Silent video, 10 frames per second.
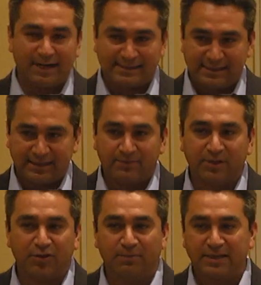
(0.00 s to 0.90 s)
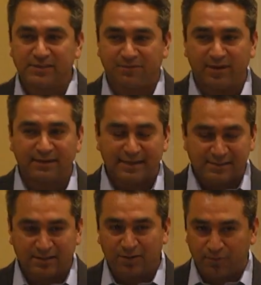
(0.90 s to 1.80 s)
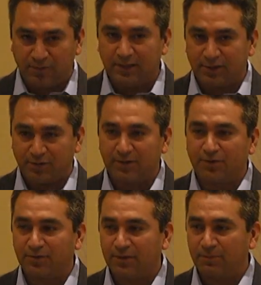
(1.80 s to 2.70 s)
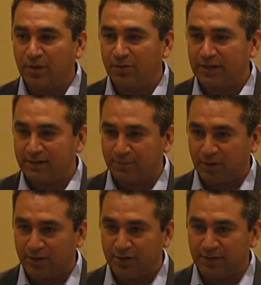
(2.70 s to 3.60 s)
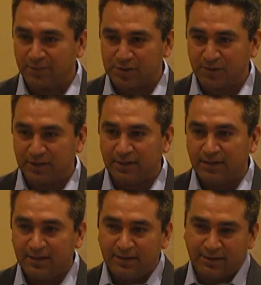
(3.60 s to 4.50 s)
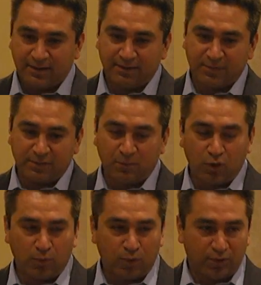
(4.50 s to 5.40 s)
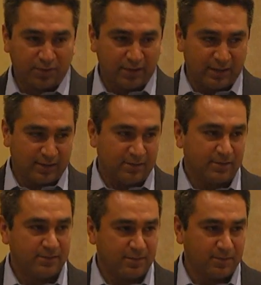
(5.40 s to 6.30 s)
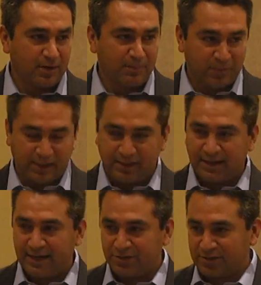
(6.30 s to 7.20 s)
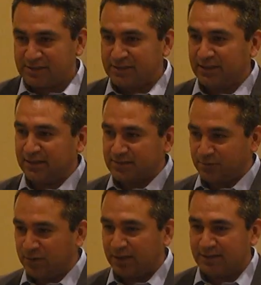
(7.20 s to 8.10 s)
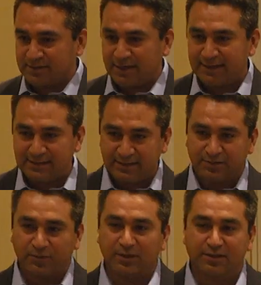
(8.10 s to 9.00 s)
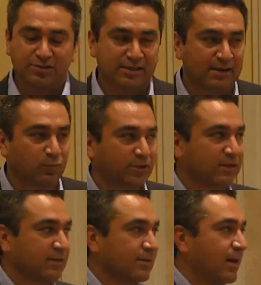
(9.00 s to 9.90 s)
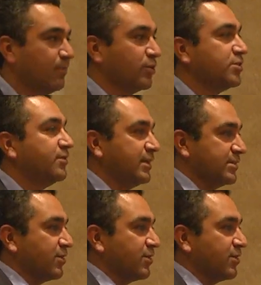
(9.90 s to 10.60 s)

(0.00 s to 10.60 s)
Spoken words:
IT can be your best friend. That's a really critical component in partnering between the mobile, the media agency, as well as IT to really understand what the opportunities